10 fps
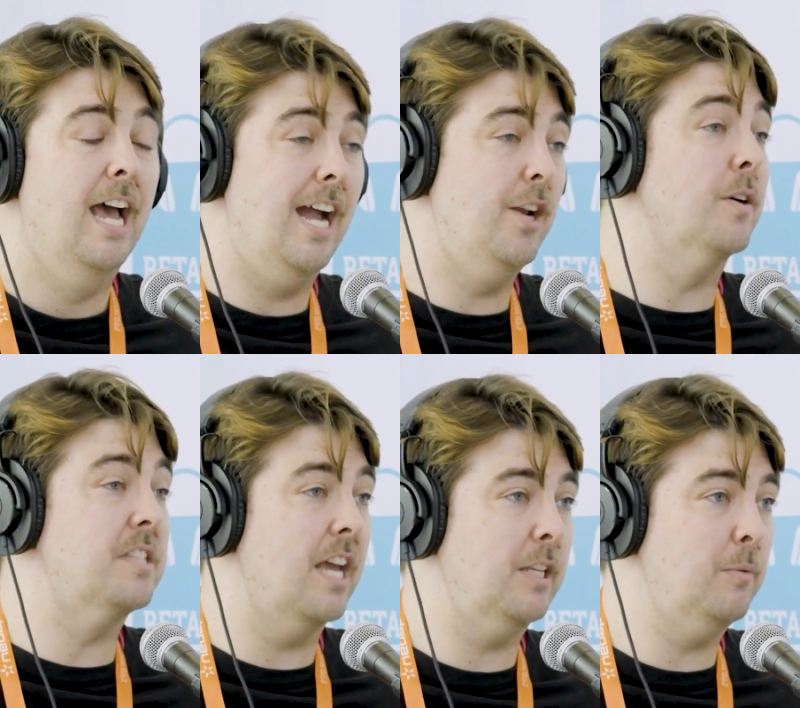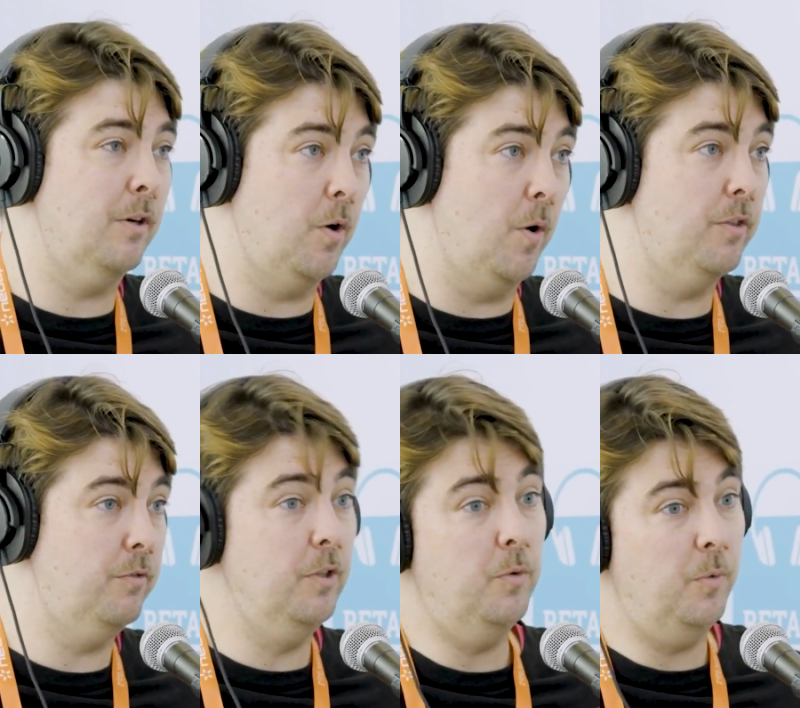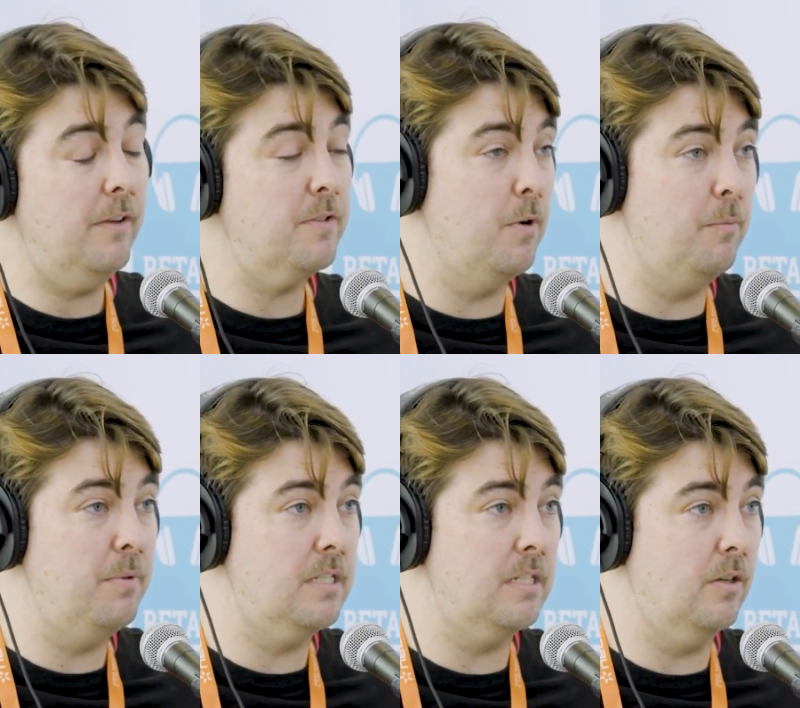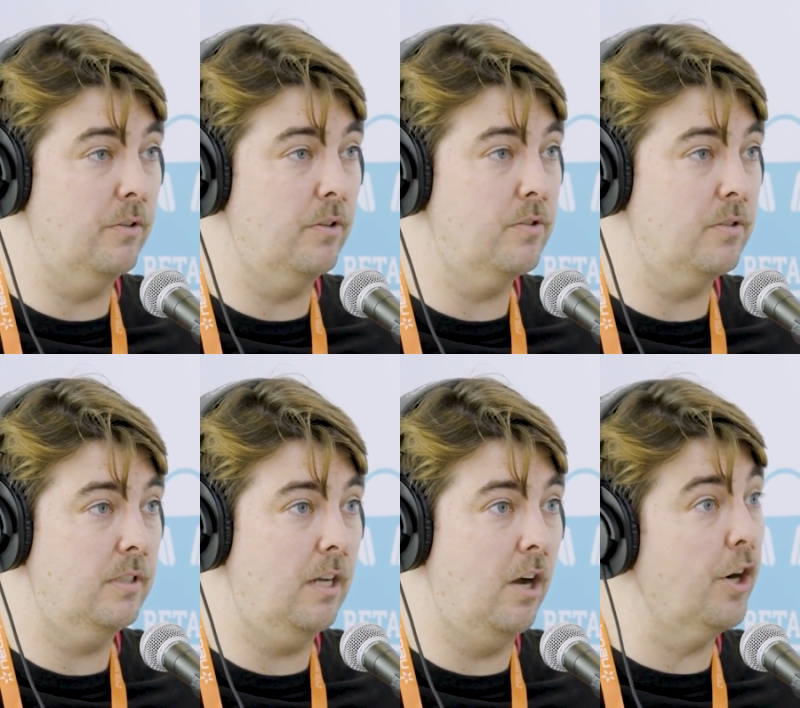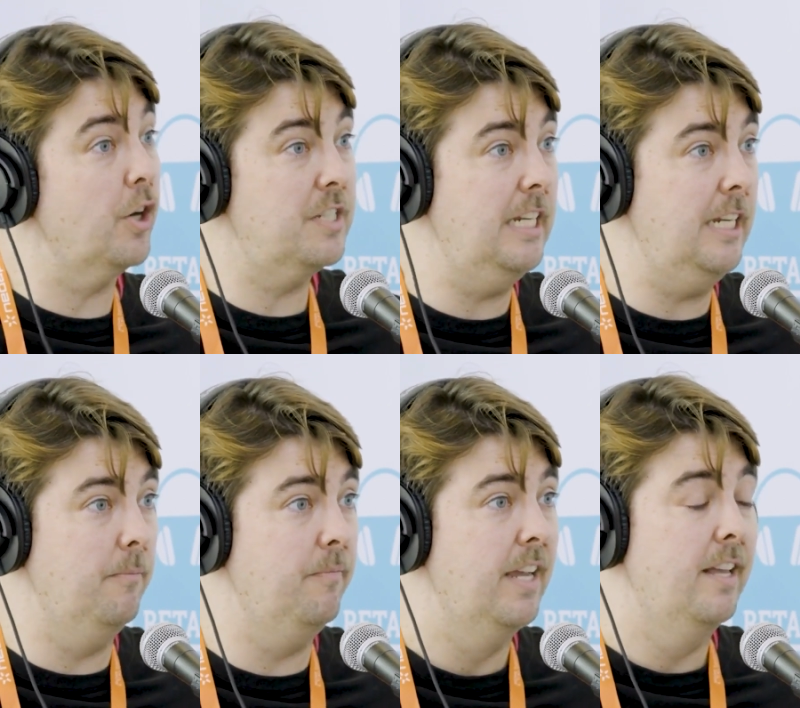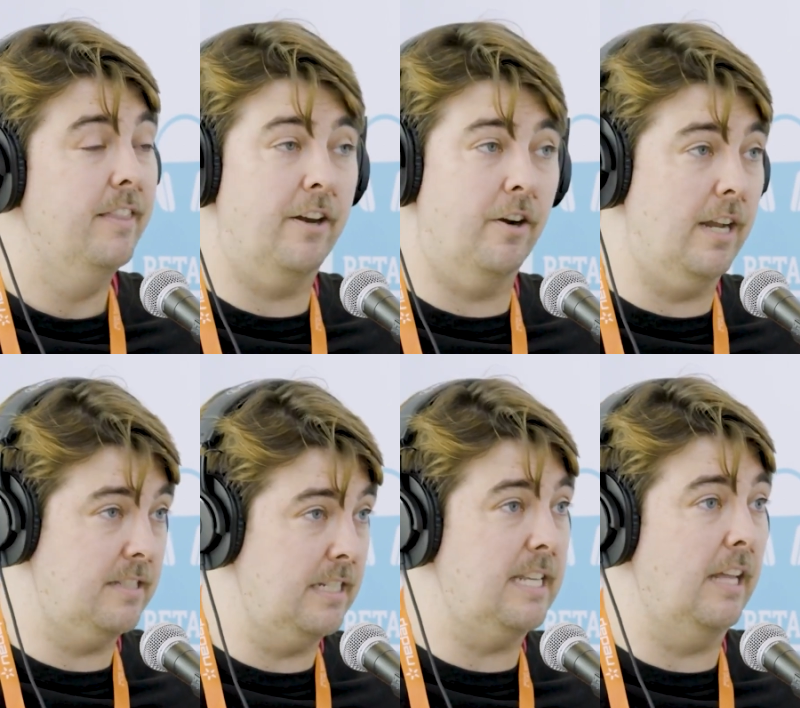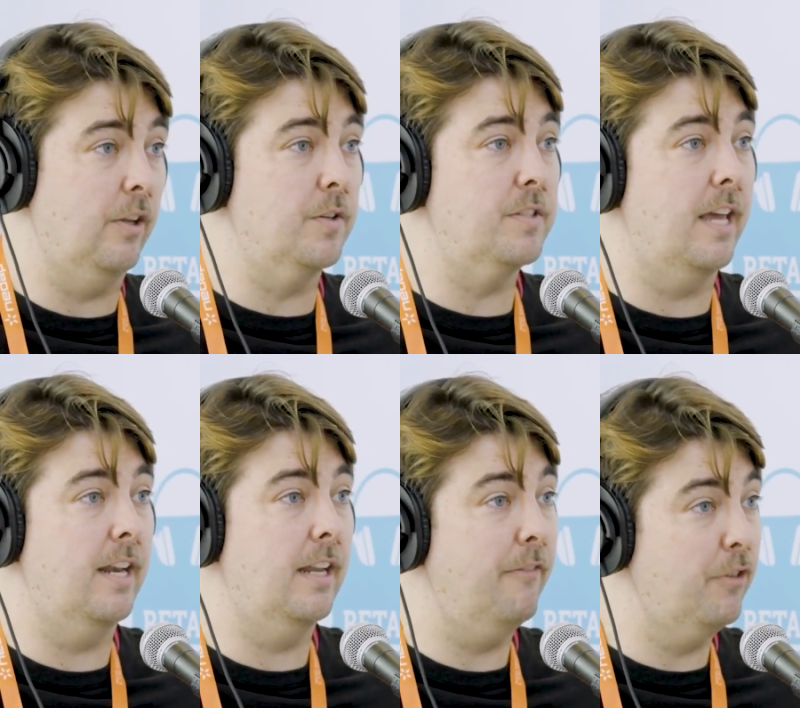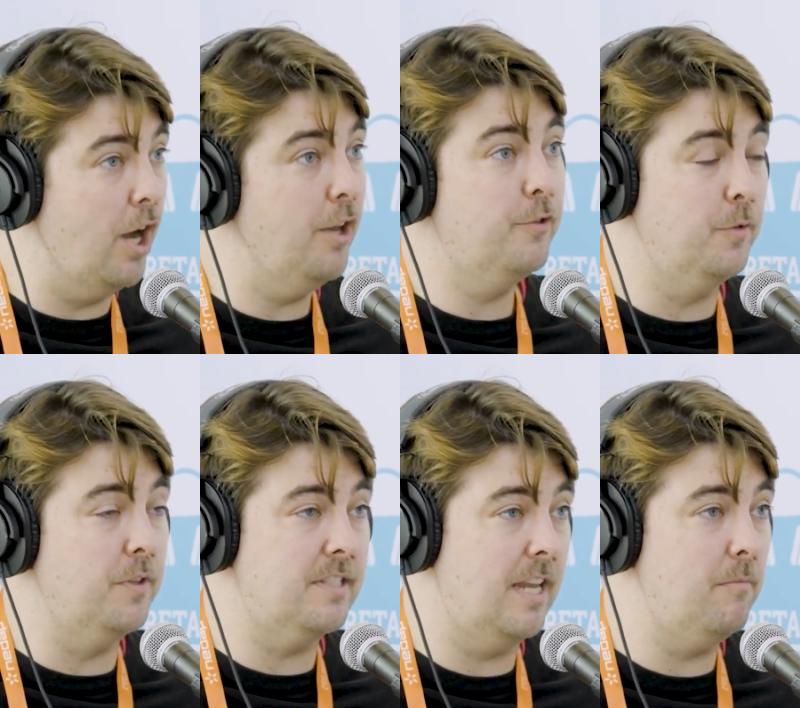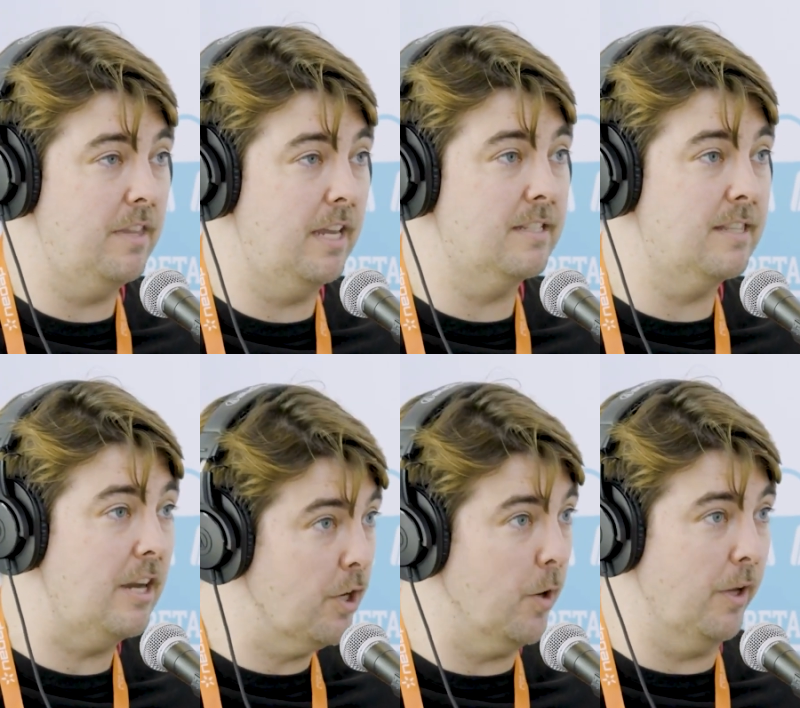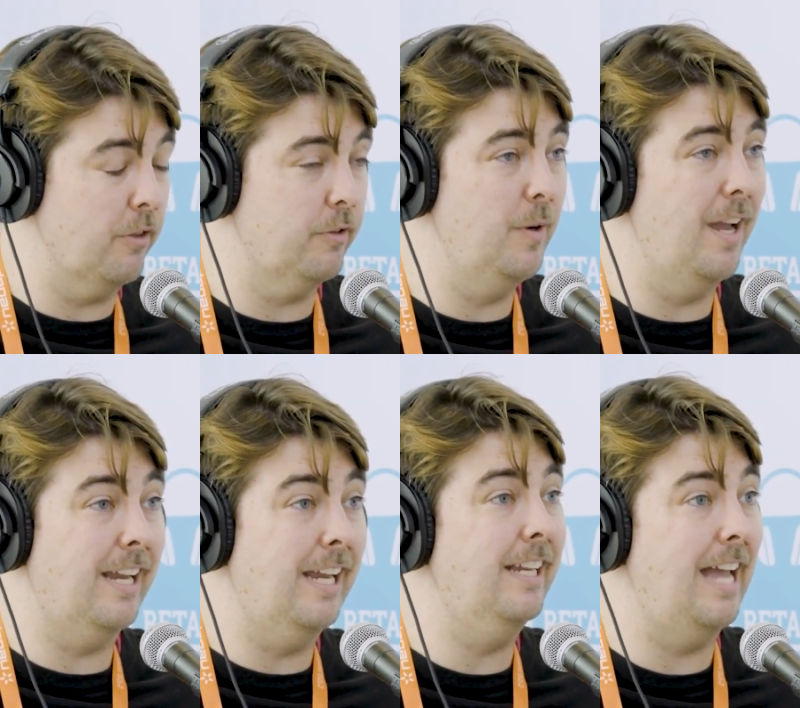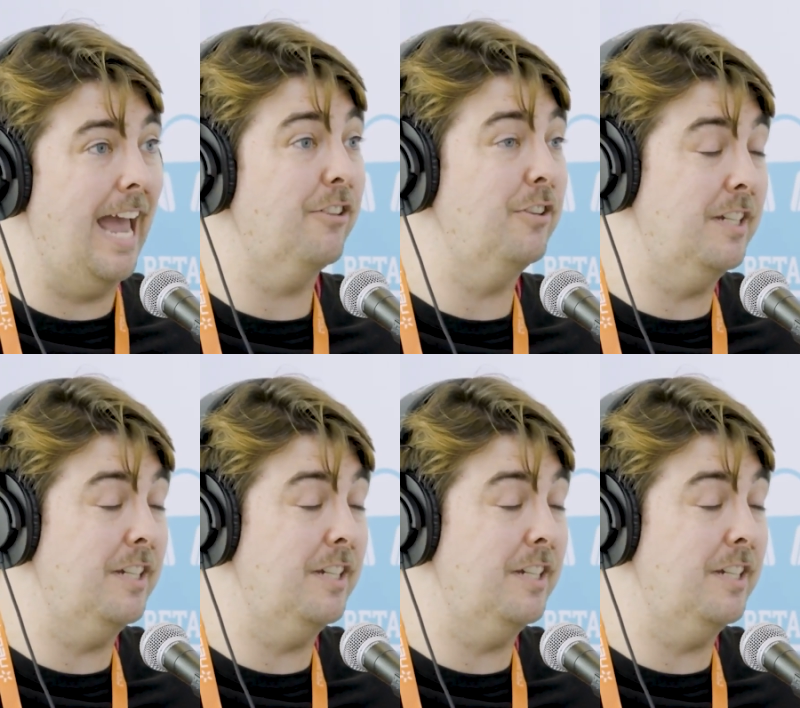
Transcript: I know exactly what you're going through. We have small business owners on our team that are Etsy sellers that have gone through the same things they're going through and can actually